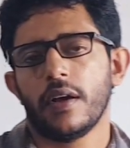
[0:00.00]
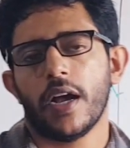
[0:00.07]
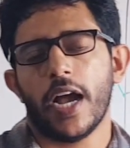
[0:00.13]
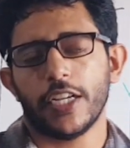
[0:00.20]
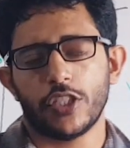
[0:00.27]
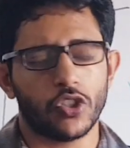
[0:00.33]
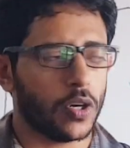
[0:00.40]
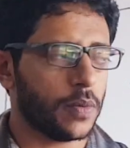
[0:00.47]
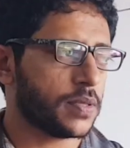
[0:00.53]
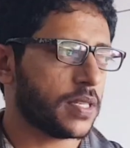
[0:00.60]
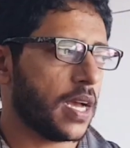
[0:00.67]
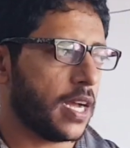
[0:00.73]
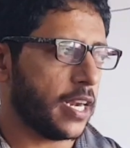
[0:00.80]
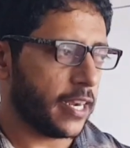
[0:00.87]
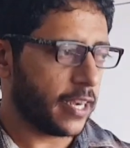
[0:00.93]
Isotopes
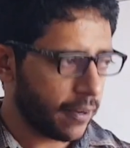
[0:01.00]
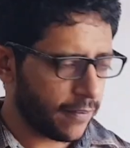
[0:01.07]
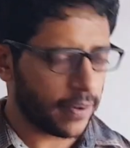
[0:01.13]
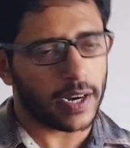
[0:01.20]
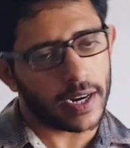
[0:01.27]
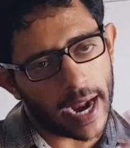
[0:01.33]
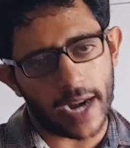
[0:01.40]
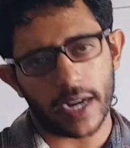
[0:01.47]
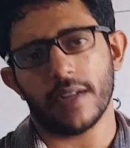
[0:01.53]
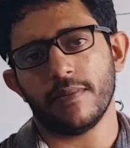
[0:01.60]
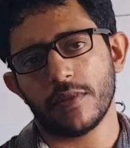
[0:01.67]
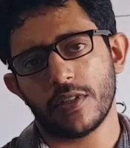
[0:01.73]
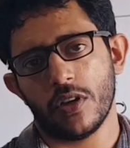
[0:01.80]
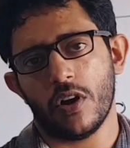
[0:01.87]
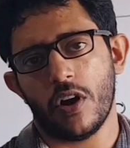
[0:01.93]
are different
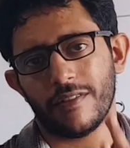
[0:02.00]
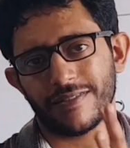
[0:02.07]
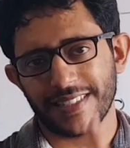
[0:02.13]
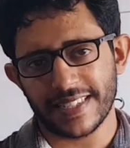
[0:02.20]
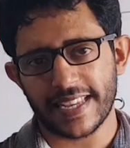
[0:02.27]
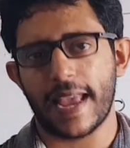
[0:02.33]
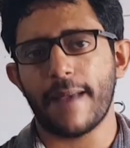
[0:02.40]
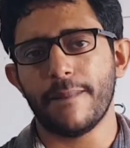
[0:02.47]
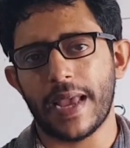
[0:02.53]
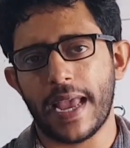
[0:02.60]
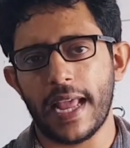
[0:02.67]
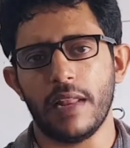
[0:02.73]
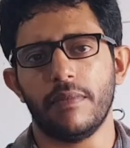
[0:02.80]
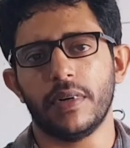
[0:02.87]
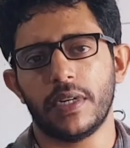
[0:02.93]
atoms of the same
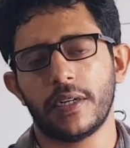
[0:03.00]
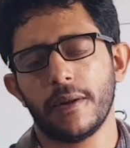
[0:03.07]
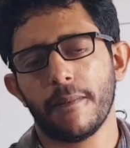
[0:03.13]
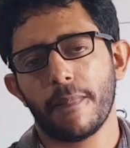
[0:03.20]
element